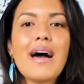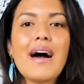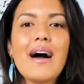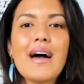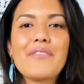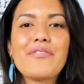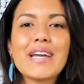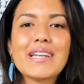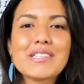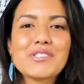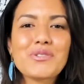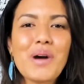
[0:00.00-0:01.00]
I find
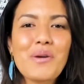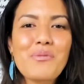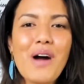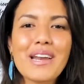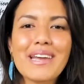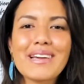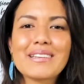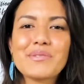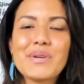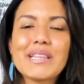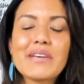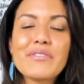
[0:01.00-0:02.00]
it so ironic.
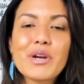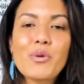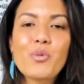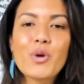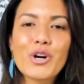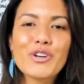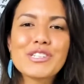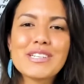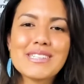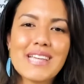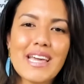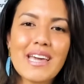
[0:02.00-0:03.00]
We live in a world
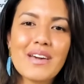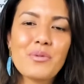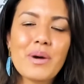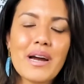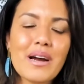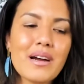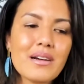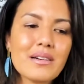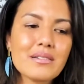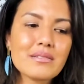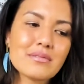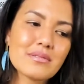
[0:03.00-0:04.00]
today where
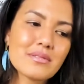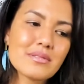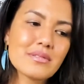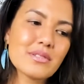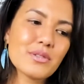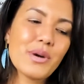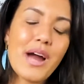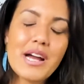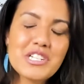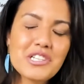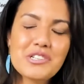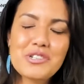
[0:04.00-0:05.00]
we're
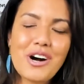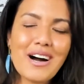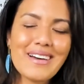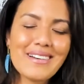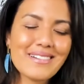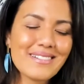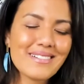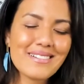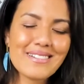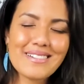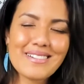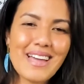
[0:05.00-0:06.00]
actually taught
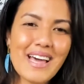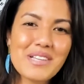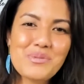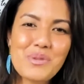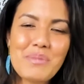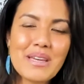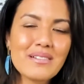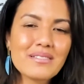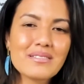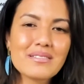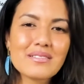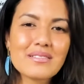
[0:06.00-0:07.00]
as women,
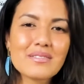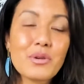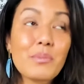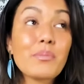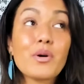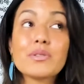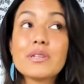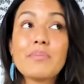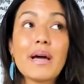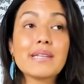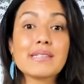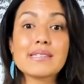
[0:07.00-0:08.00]
we're molded
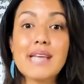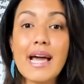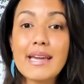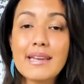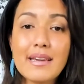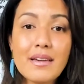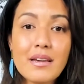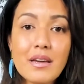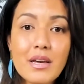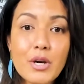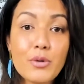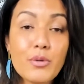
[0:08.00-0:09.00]
by society,
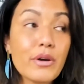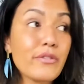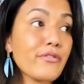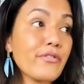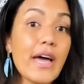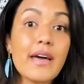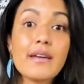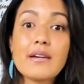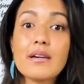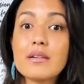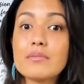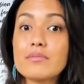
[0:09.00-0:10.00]
we're
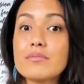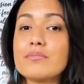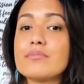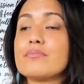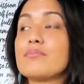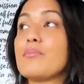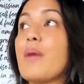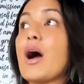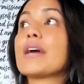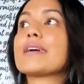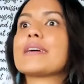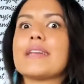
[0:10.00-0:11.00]
fed
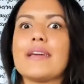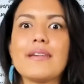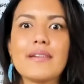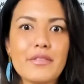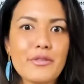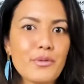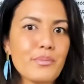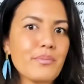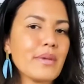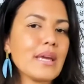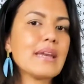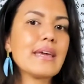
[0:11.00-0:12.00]
marketing and through
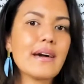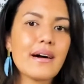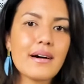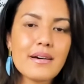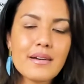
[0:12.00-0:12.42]
media